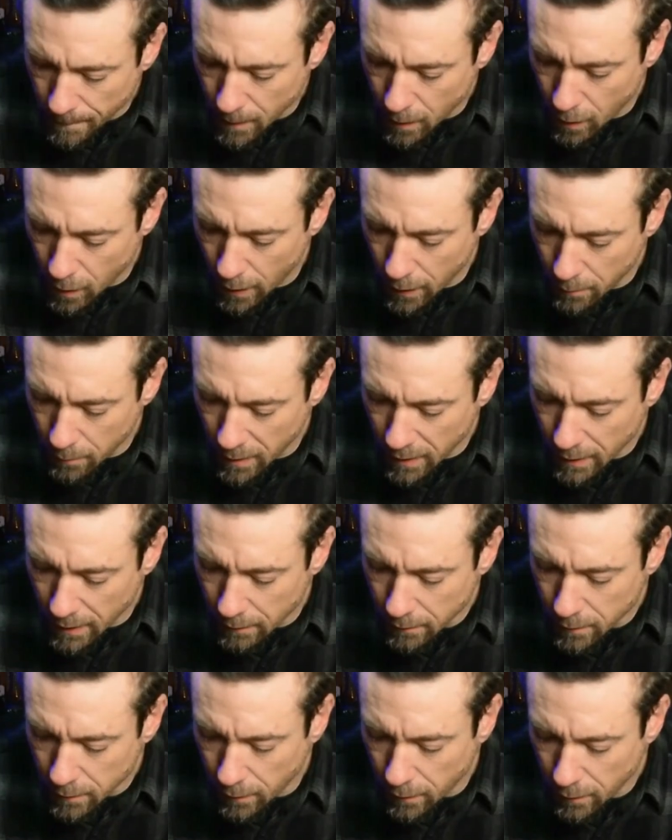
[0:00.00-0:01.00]
you make
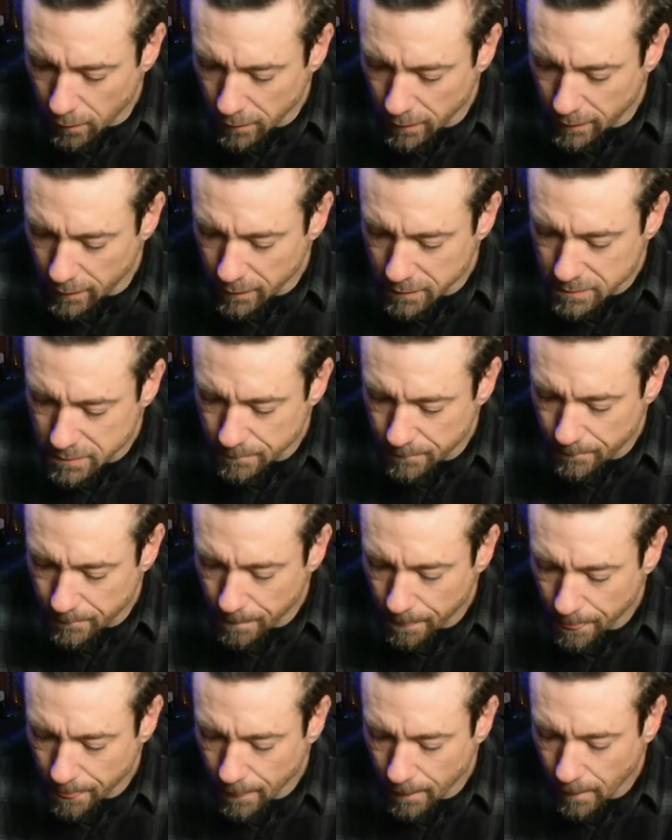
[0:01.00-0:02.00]
alcohol inks.
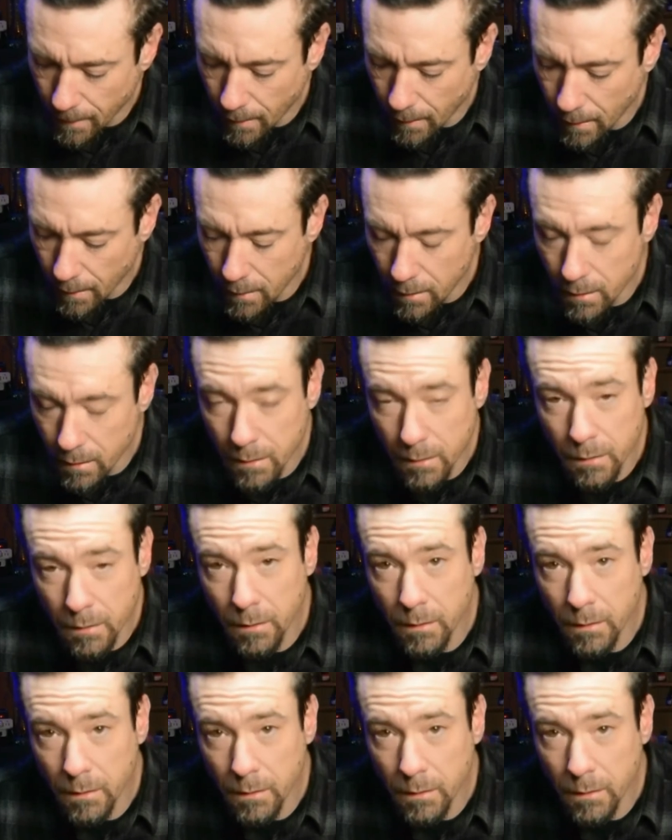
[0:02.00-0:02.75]
You